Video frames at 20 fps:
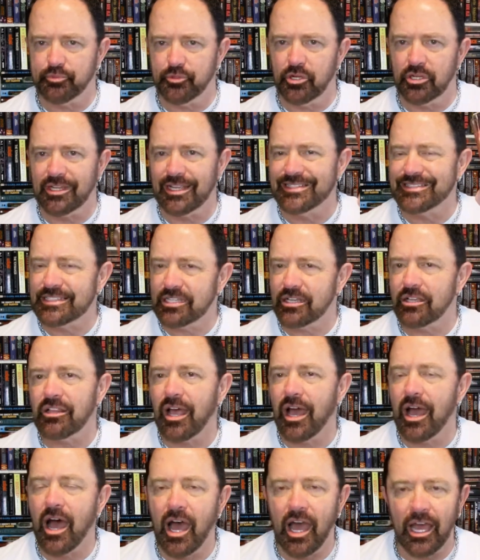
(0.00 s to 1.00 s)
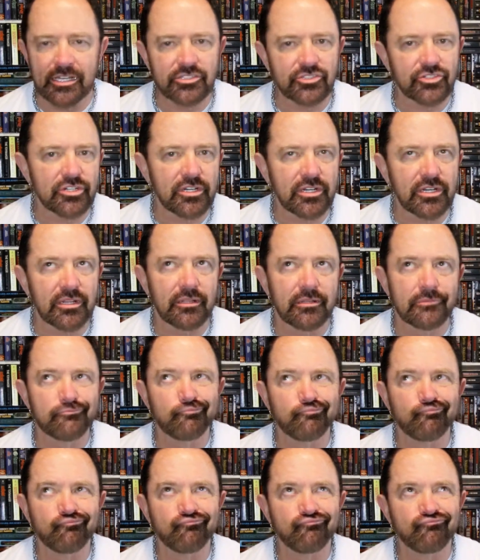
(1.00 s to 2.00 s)
book until
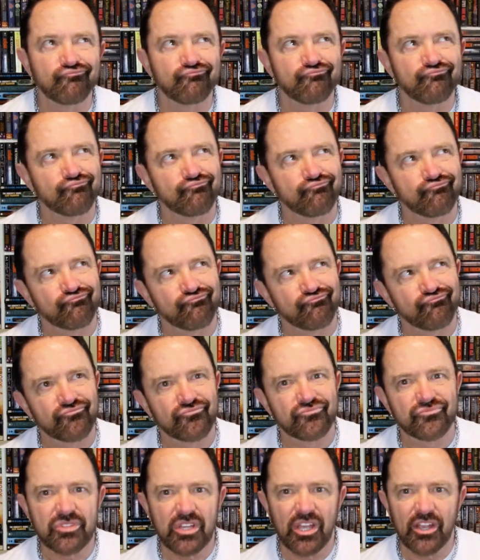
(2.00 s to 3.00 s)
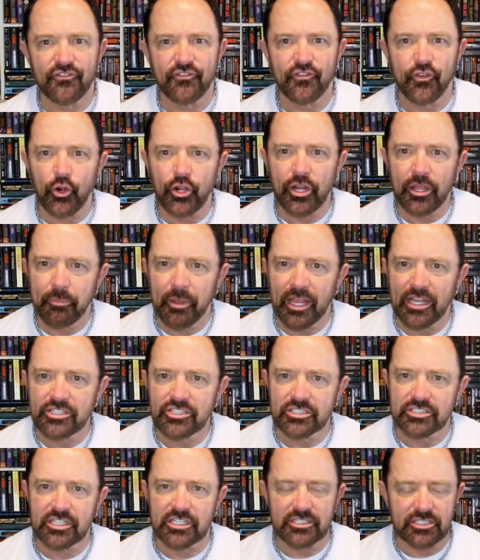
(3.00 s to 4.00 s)
140
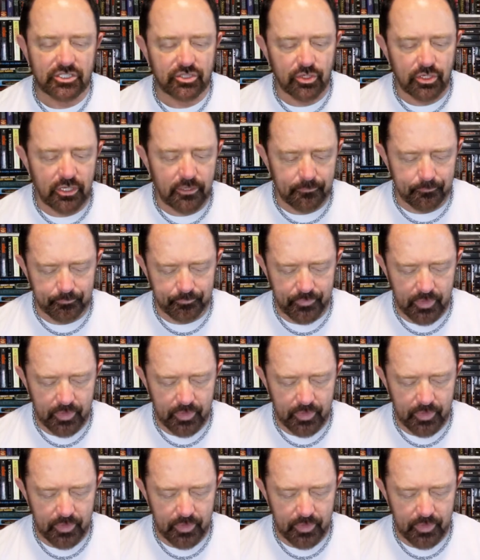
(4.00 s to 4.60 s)
pages into it.